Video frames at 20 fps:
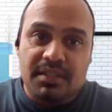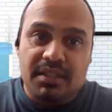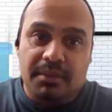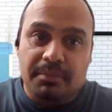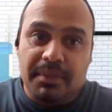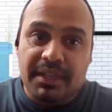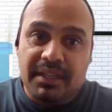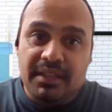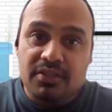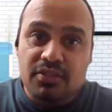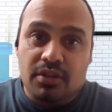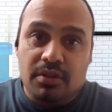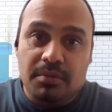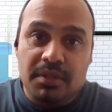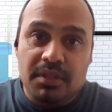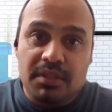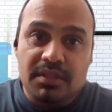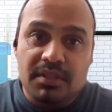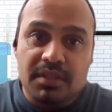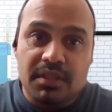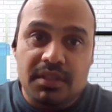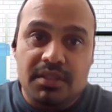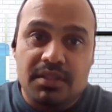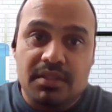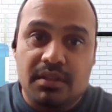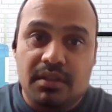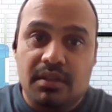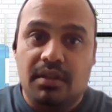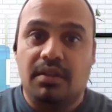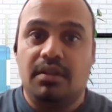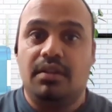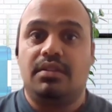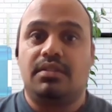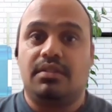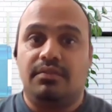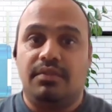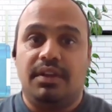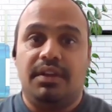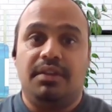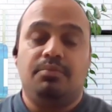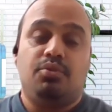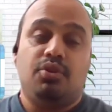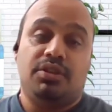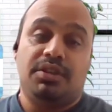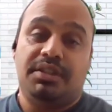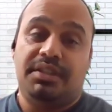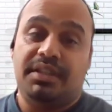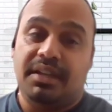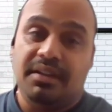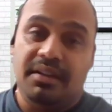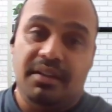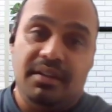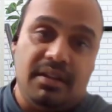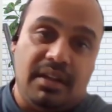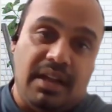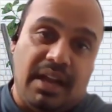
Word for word: The metagenomics is a it's a very important technique,